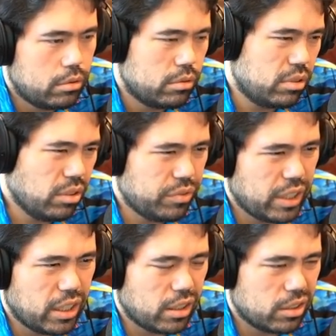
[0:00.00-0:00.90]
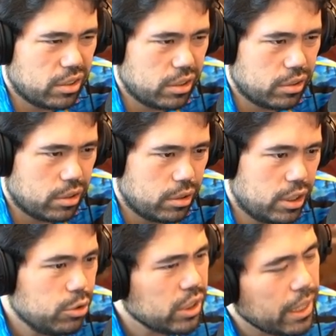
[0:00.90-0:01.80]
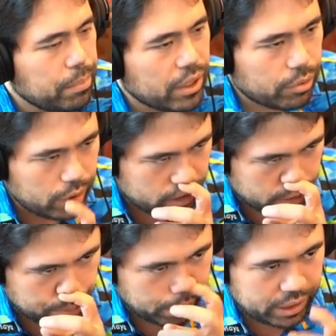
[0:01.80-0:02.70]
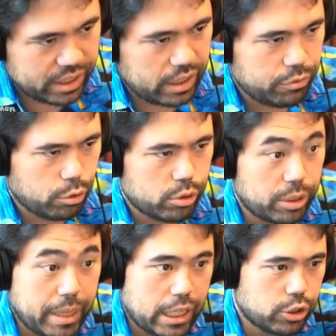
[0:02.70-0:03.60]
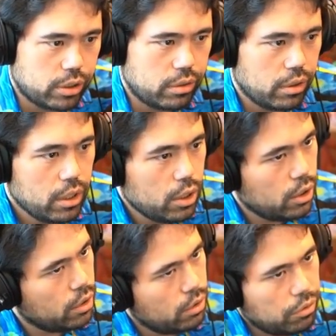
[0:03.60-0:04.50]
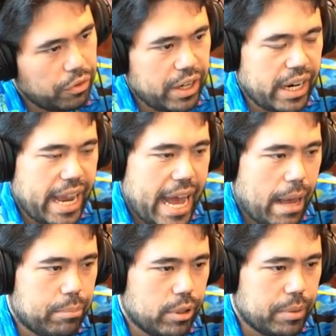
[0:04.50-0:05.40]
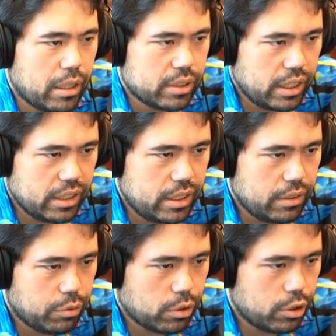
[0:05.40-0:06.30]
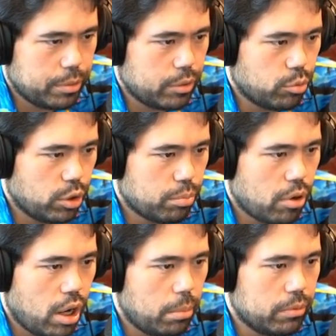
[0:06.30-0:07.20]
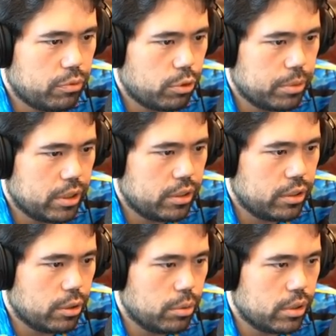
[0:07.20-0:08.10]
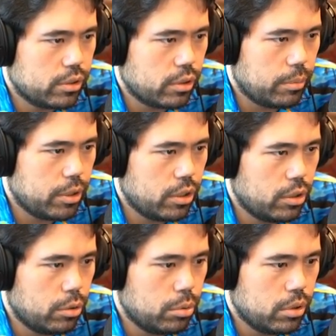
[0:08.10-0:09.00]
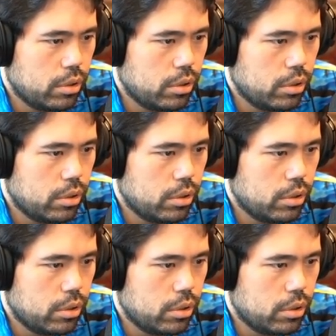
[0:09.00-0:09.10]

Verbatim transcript: still very unclear though he goes knight b3 doesn't play d4 which I'm actually very happy about because I think d4 could have been a real problem for me to deal with so I'm gonna go